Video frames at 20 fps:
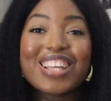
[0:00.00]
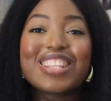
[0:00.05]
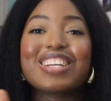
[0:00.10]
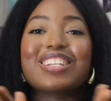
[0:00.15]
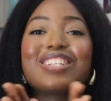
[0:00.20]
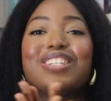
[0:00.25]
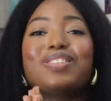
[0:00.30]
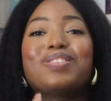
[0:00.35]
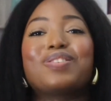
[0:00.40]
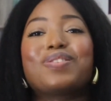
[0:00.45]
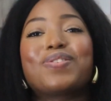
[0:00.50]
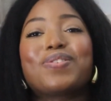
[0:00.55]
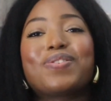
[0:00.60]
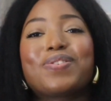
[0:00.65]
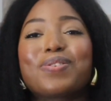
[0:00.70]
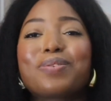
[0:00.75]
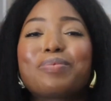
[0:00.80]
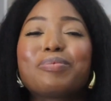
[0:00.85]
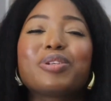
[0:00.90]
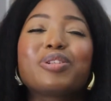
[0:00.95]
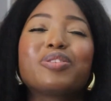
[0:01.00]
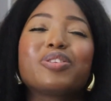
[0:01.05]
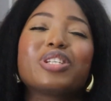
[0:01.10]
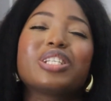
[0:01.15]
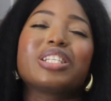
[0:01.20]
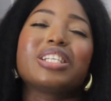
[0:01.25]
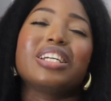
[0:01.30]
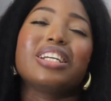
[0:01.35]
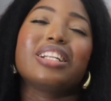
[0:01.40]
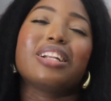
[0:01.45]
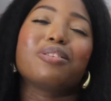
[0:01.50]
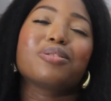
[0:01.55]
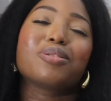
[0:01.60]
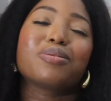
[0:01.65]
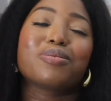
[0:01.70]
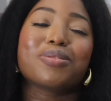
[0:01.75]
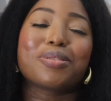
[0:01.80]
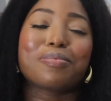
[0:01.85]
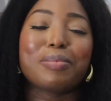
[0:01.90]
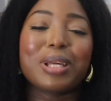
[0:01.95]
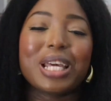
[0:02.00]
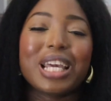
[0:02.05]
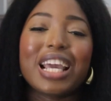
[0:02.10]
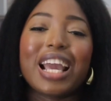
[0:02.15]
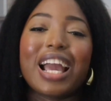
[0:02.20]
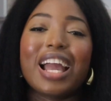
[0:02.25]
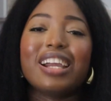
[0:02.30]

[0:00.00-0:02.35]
Thank you so much for staying out with me.